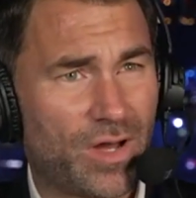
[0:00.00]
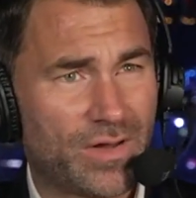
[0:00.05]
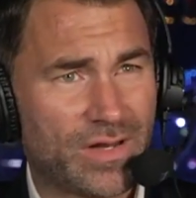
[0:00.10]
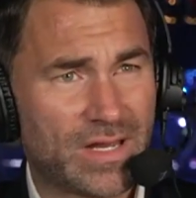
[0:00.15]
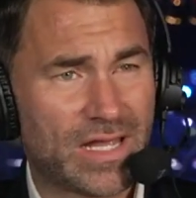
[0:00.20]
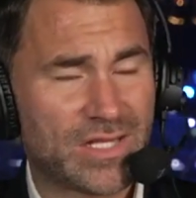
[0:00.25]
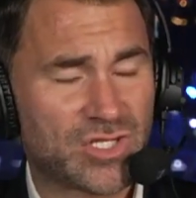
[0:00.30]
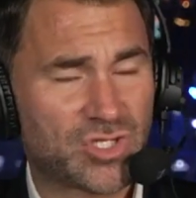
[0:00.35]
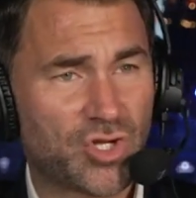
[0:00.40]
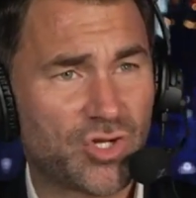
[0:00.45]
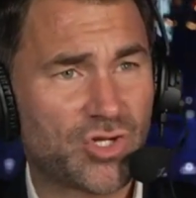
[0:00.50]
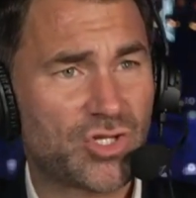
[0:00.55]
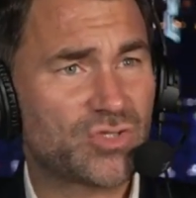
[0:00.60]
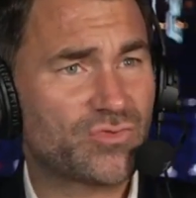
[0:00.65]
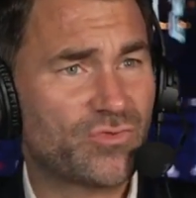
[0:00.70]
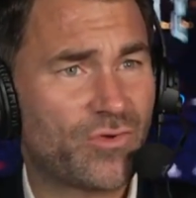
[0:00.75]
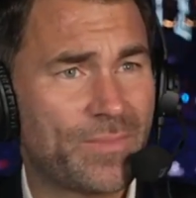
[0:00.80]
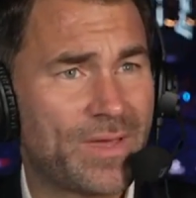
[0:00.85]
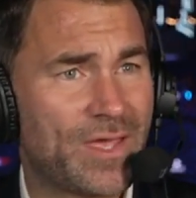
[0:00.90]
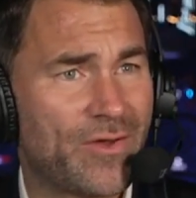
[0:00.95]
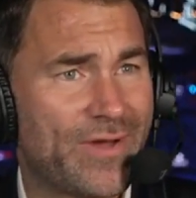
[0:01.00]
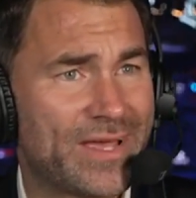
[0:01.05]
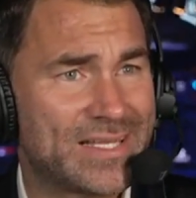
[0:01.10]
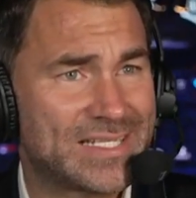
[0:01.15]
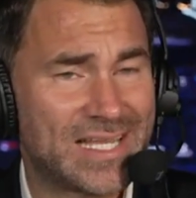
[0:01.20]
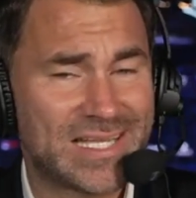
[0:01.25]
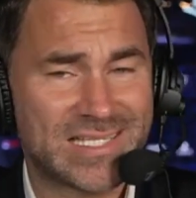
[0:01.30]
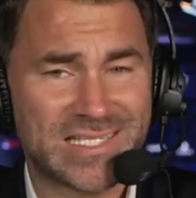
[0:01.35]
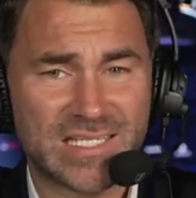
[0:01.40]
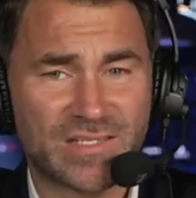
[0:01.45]
And as good as
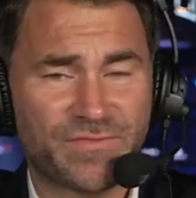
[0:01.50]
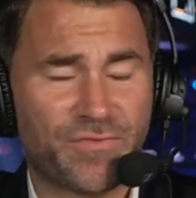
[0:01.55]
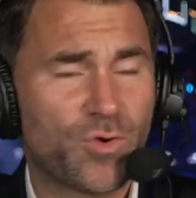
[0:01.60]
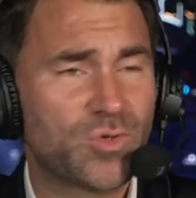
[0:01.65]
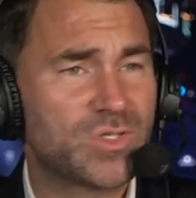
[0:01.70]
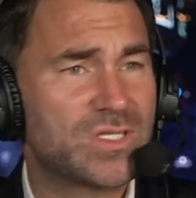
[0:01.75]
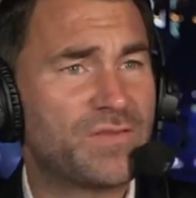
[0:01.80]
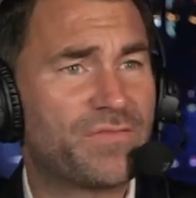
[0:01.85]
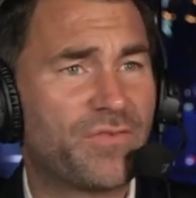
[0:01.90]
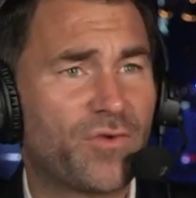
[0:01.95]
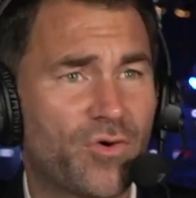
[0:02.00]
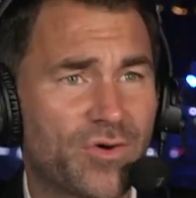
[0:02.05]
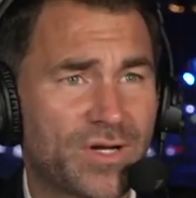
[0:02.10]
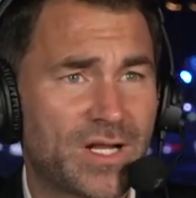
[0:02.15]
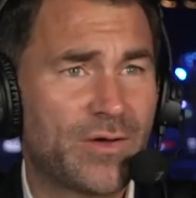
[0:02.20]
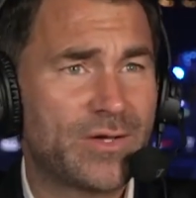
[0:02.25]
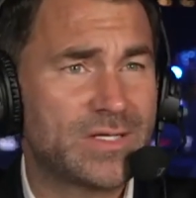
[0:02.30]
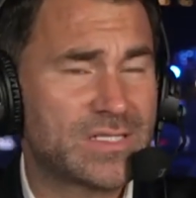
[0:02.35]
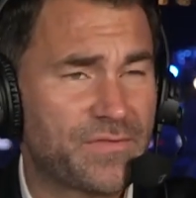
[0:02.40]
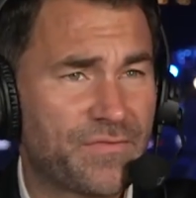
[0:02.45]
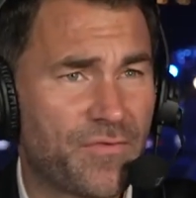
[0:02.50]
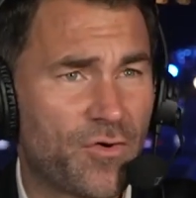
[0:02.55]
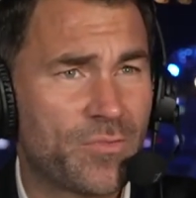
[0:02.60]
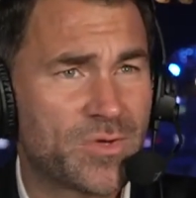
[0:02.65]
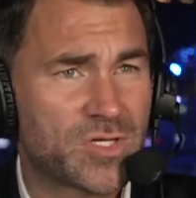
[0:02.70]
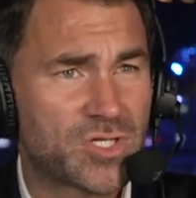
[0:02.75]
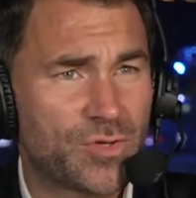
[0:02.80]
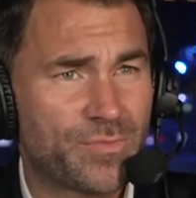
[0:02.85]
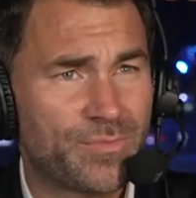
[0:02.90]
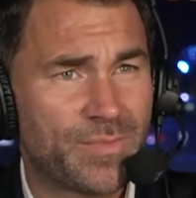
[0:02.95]
Ramirez is, he's 44-0. He's a
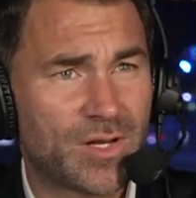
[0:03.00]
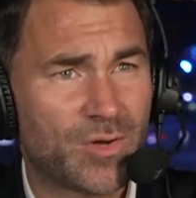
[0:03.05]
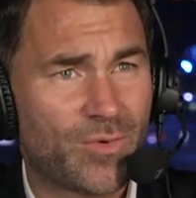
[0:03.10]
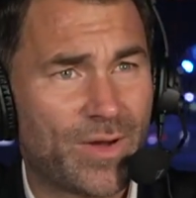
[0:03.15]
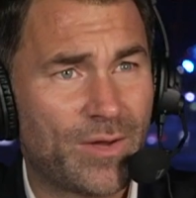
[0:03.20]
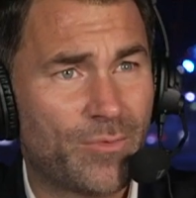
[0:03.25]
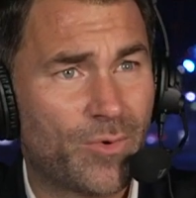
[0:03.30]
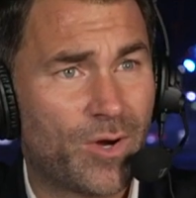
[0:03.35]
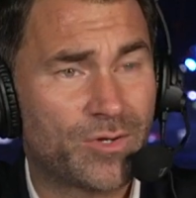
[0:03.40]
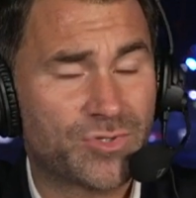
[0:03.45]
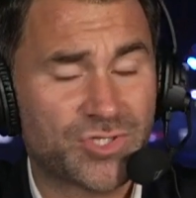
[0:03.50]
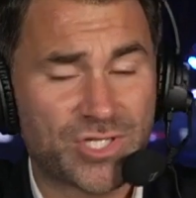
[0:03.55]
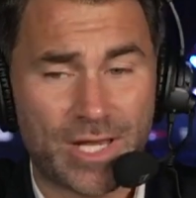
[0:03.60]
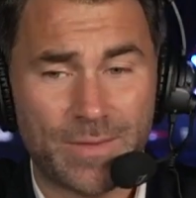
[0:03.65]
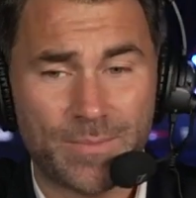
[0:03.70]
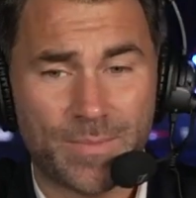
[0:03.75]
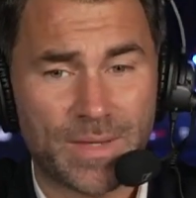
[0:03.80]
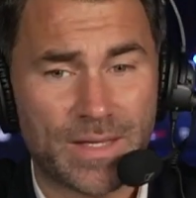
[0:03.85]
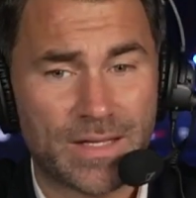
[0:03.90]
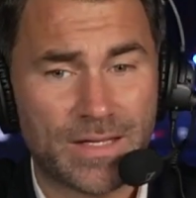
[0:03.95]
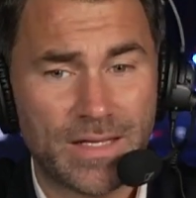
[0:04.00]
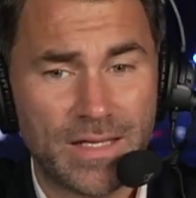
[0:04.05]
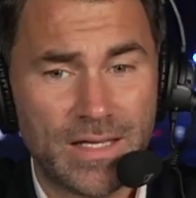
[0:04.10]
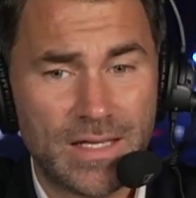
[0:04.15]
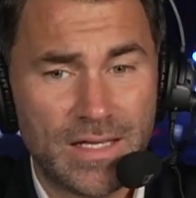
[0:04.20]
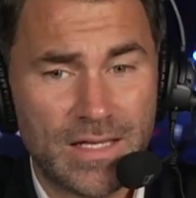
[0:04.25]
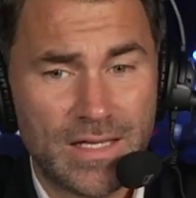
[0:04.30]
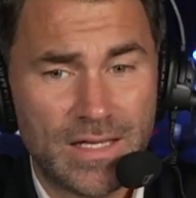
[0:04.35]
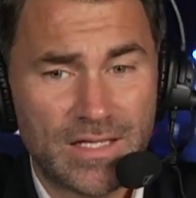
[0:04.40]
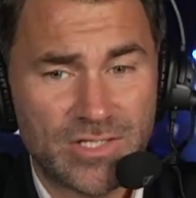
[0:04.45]
former super middleweight world champion.
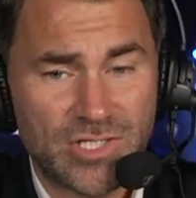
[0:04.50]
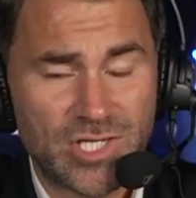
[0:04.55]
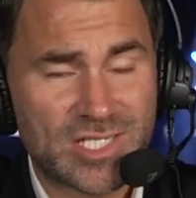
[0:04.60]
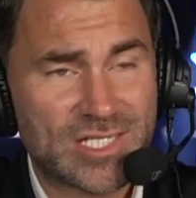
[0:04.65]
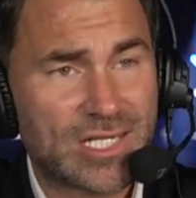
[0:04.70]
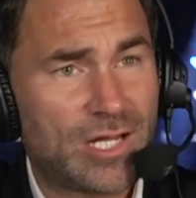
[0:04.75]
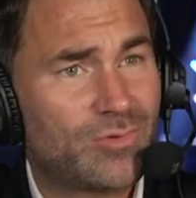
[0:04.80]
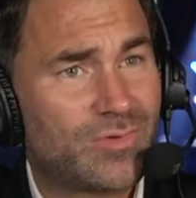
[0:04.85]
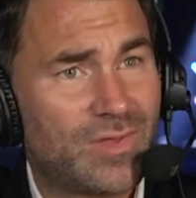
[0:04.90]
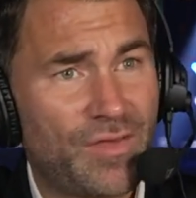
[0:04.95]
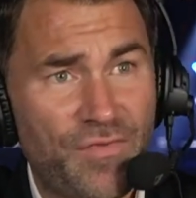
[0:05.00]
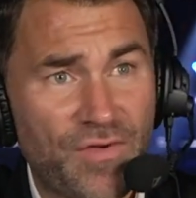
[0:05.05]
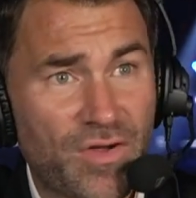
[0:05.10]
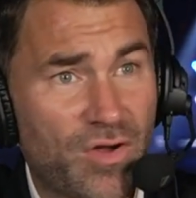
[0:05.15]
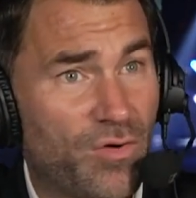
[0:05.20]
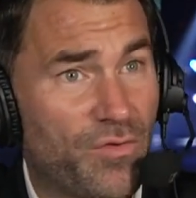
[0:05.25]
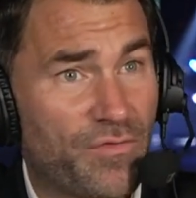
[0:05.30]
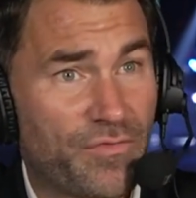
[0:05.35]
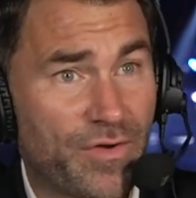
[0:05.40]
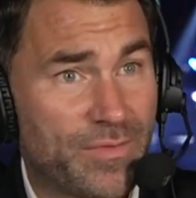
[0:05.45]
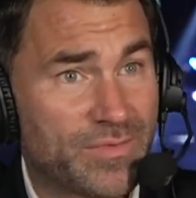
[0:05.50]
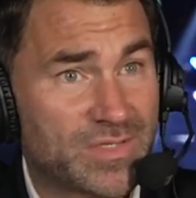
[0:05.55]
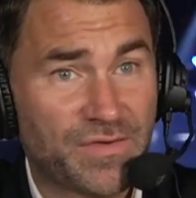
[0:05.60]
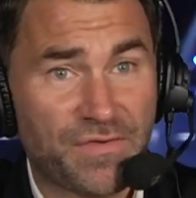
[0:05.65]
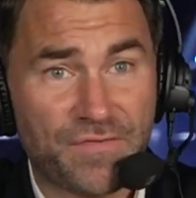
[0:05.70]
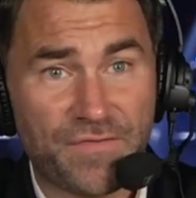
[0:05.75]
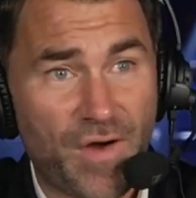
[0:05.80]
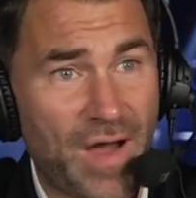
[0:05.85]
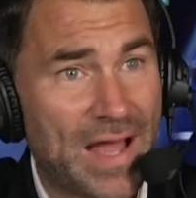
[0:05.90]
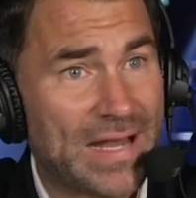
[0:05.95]
Just so difficult for him to
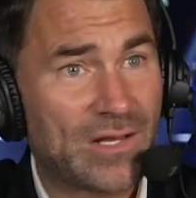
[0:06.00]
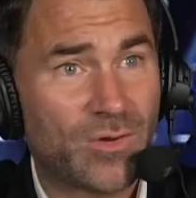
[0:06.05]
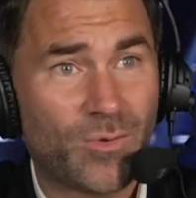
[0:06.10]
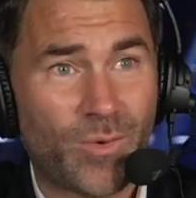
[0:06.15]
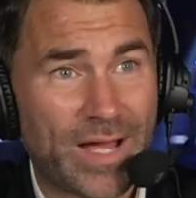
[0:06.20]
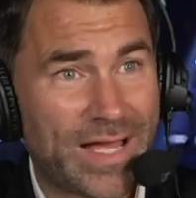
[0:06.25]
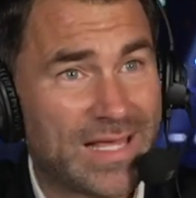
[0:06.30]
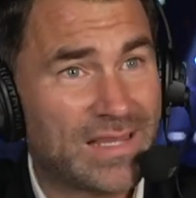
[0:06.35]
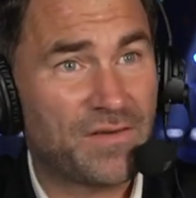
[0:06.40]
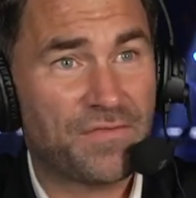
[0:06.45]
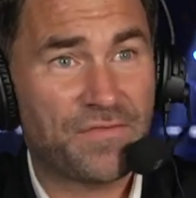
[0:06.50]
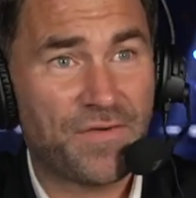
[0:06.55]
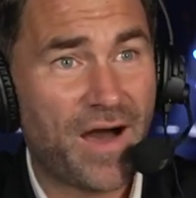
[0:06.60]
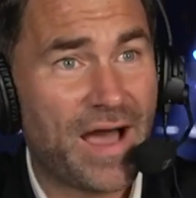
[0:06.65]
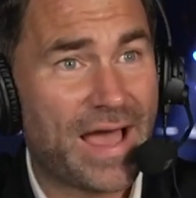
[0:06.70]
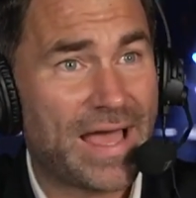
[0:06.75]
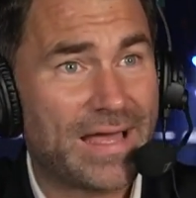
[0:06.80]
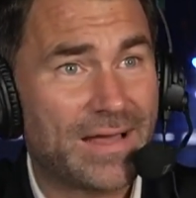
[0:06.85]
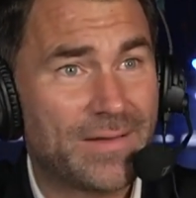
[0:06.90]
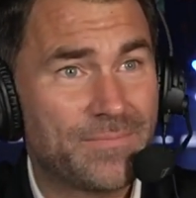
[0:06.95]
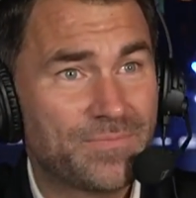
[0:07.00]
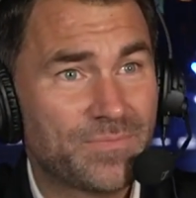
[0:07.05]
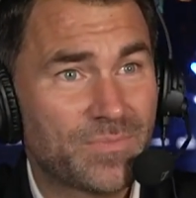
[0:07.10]
find a way in the fight.